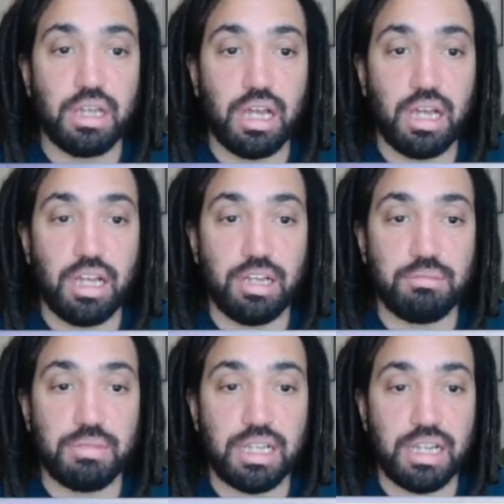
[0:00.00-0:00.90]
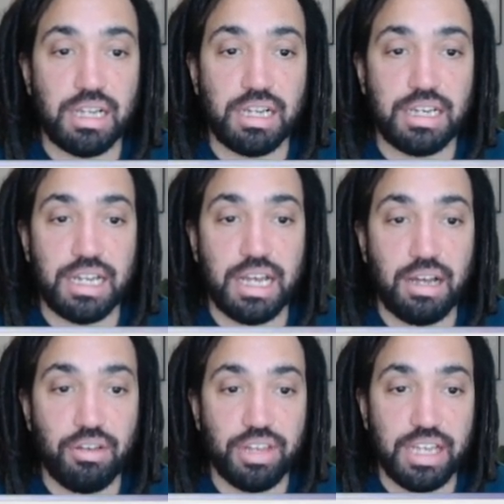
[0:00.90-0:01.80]
Um,
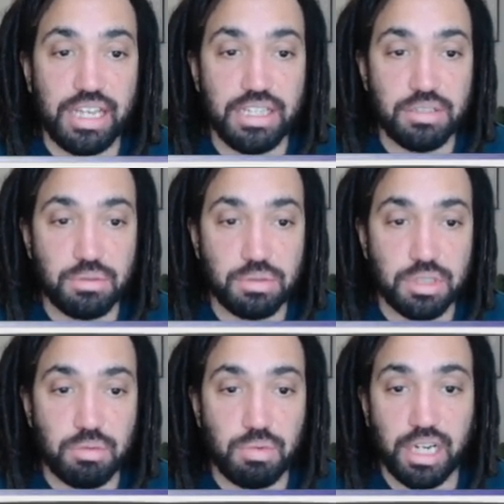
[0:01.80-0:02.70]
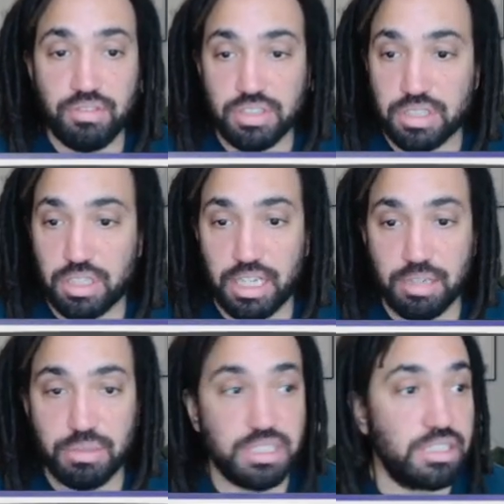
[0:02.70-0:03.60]
now, there is also one other
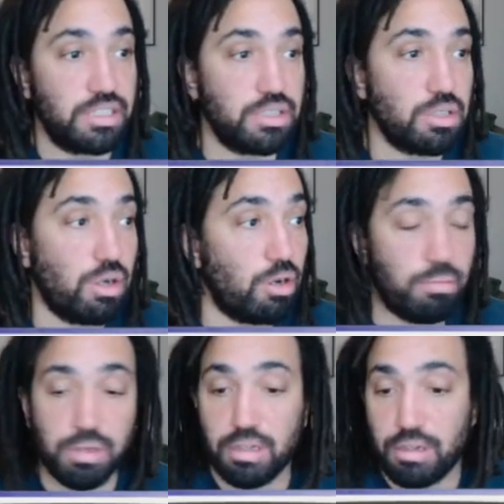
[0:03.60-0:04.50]
side, which is the top.